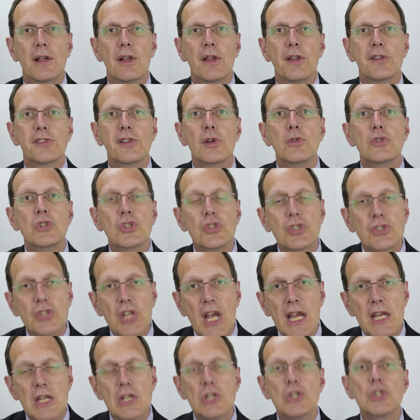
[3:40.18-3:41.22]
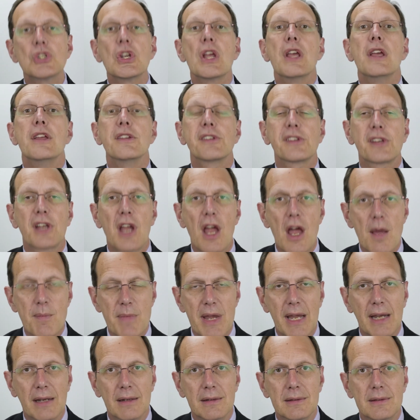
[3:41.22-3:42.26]
So change is
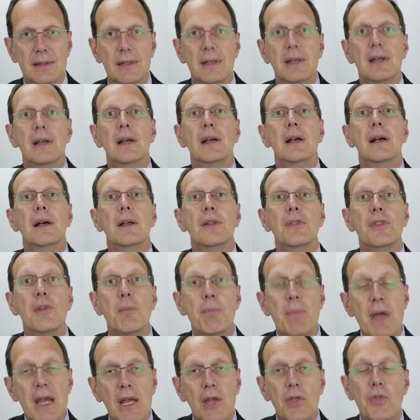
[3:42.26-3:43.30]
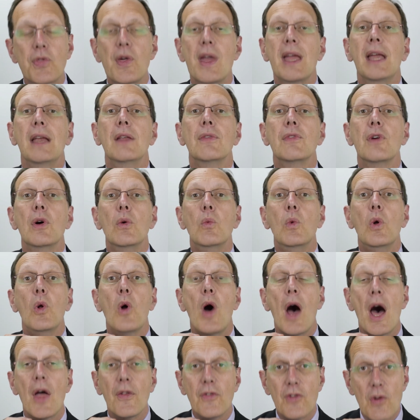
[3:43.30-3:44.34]
coming. The big thing that will
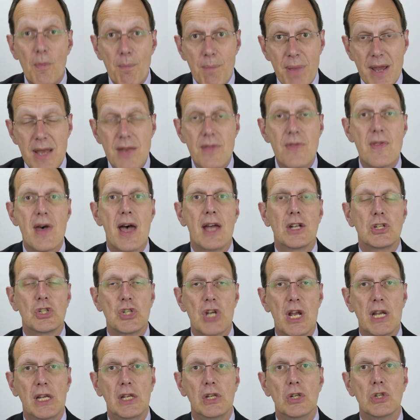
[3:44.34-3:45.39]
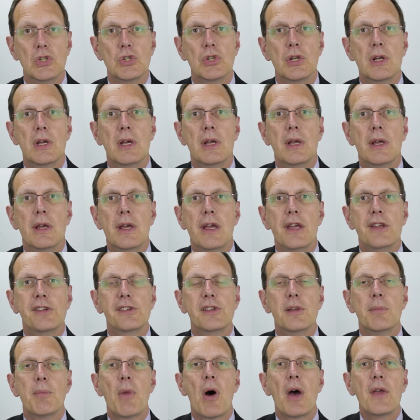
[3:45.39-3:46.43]
underpin that change is
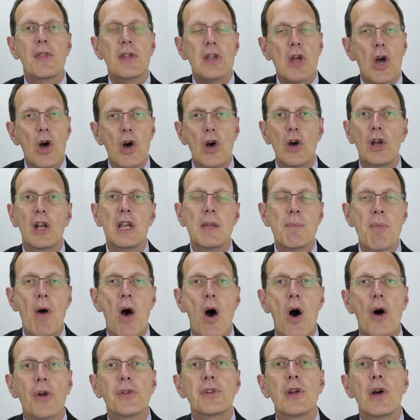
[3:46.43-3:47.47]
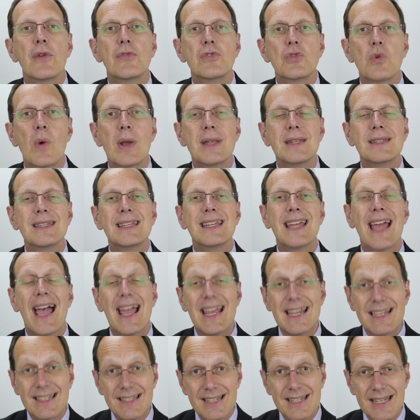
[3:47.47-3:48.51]
that by the early part of
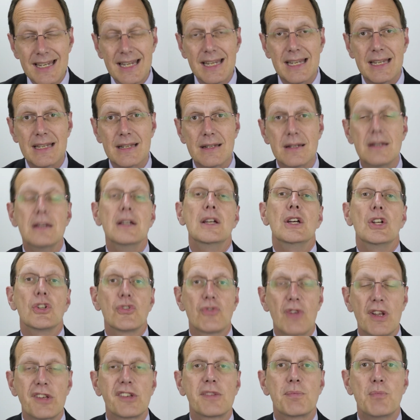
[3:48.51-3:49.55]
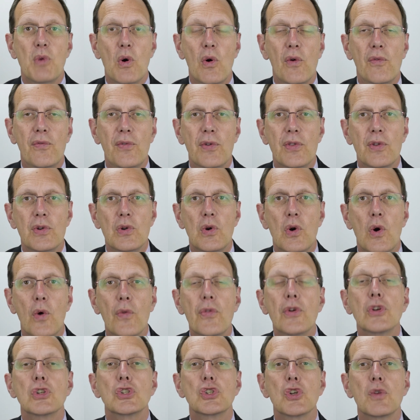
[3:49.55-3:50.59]
2018, Transport for the
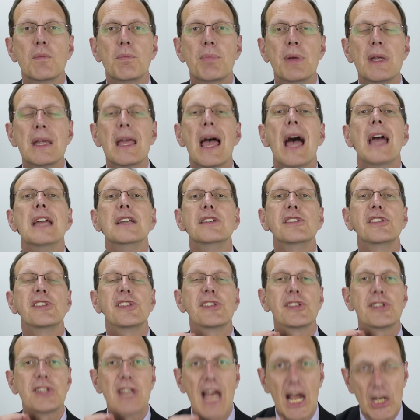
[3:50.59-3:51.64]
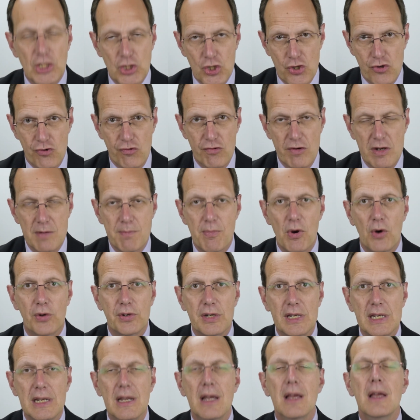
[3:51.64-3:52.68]
North should be a statutory
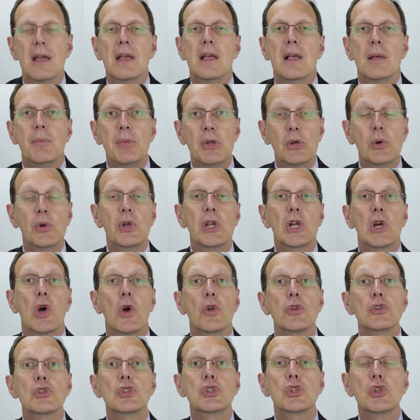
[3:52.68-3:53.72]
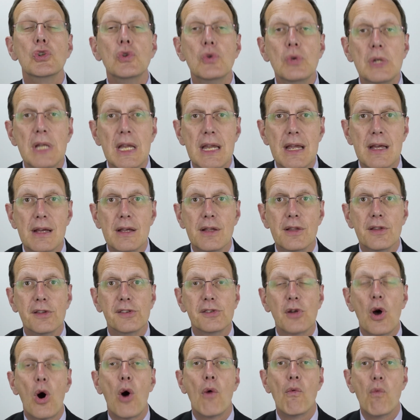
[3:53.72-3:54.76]
body building on 2
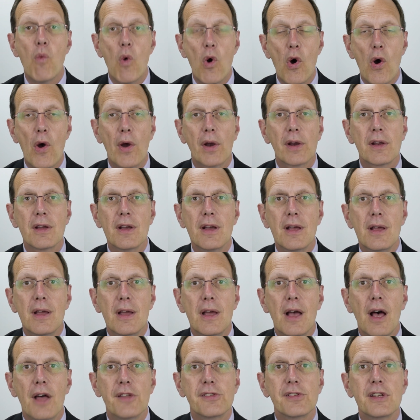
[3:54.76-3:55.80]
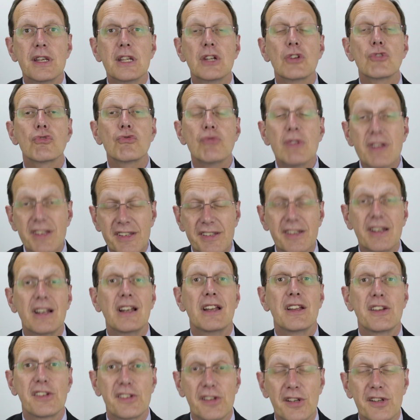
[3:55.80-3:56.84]
years of work as an
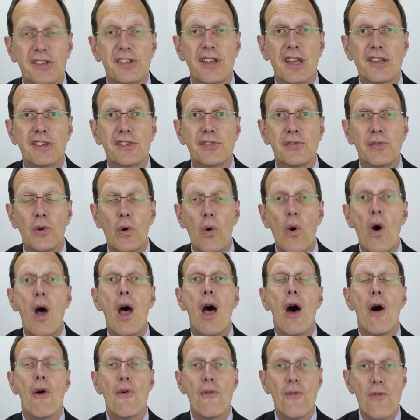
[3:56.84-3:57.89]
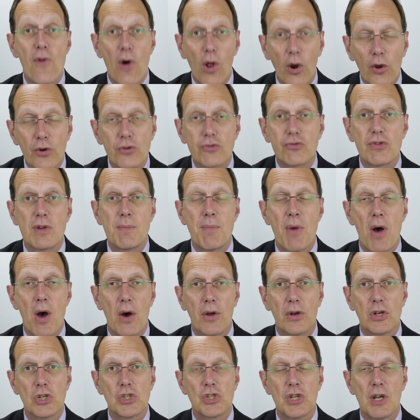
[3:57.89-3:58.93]
increasingly successful voluntary
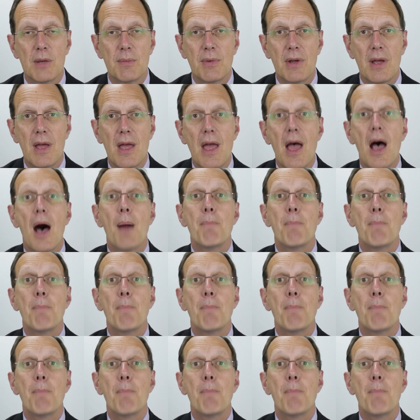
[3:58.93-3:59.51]
partnership, a